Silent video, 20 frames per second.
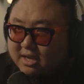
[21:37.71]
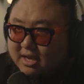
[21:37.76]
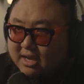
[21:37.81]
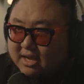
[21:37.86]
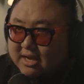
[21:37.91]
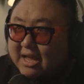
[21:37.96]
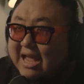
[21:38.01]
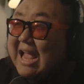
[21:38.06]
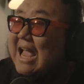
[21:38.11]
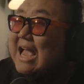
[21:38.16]

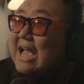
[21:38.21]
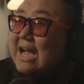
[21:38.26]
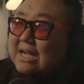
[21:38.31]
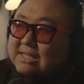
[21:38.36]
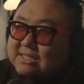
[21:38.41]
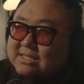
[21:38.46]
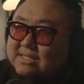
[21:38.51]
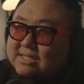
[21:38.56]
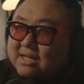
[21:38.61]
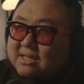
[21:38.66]

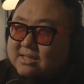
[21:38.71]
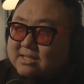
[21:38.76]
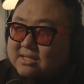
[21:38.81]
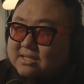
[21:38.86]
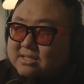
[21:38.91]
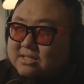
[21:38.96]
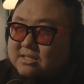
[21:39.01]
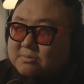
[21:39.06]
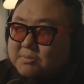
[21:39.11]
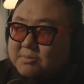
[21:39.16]
enhanced at
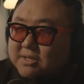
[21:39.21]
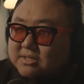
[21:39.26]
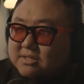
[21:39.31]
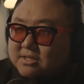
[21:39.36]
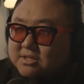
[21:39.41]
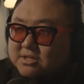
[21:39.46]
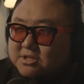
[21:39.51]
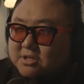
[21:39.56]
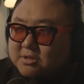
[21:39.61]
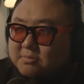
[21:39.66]
least by
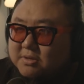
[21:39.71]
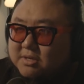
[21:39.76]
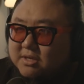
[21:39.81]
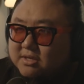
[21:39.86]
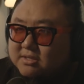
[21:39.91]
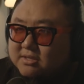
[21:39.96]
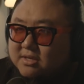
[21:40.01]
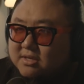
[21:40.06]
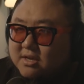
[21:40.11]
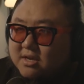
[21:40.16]
CG,
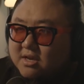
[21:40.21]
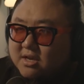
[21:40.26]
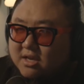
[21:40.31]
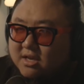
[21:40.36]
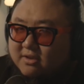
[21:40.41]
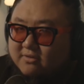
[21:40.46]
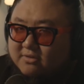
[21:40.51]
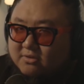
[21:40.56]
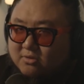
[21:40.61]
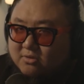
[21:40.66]
because
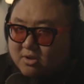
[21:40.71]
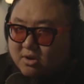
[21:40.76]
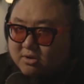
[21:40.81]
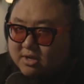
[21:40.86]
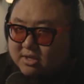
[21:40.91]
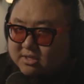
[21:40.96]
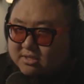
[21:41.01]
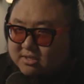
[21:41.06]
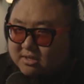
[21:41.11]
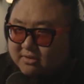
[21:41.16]
if you
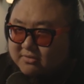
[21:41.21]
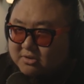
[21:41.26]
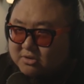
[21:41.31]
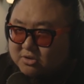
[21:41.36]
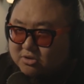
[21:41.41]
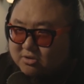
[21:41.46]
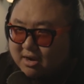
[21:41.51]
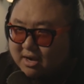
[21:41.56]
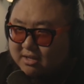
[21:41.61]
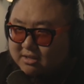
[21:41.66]
notice, if you
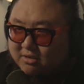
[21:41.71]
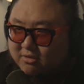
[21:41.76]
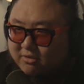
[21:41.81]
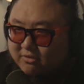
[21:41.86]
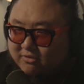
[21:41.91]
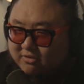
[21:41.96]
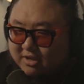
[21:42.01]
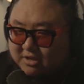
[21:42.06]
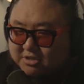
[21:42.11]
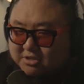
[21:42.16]
track the
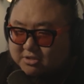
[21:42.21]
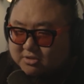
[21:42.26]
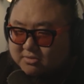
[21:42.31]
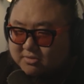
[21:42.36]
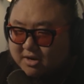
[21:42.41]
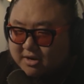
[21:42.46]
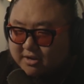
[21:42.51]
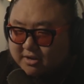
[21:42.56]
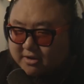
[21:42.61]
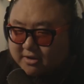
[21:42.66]
reflections
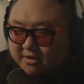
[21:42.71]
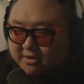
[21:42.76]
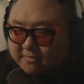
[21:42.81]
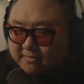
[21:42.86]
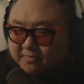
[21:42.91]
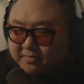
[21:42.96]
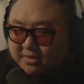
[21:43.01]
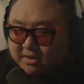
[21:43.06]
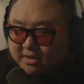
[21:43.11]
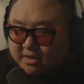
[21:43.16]
right
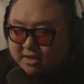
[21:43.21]
here,